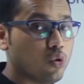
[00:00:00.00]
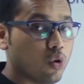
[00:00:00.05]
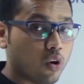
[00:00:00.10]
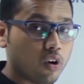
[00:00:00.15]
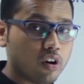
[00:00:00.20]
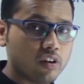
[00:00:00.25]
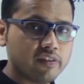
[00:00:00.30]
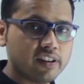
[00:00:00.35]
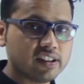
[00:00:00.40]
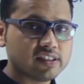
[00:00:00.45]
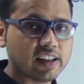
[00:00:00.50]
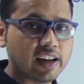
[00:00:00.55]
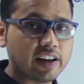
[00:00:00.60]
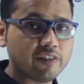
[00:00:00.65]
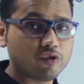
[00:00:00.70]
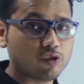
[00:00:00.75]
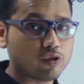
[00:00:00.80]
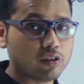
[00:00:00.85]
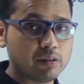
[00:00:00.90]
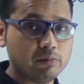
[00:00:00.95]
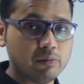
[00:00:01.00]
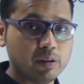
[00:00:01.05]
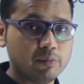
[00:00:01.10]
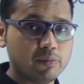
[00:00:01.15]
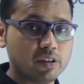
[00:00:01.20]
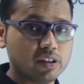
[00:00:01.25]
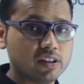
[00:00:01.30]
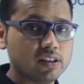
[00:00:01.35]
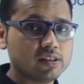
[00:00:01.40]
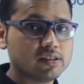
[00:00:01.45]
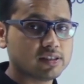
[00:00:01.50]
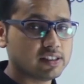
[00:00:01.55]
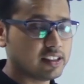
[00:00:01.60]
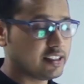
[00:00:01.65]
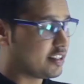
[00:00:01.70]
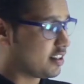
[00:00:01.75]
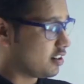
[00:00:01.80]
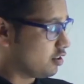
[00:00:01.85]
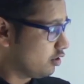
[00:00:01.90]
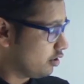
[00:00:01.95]
always have to remember the
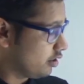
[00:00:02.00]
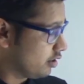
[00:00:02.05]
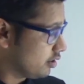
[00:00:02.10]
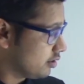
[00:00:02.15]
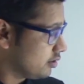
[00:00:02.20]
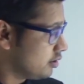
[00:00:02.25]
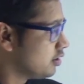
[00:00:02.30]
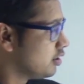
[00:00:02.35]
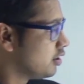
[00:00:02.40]
serial order.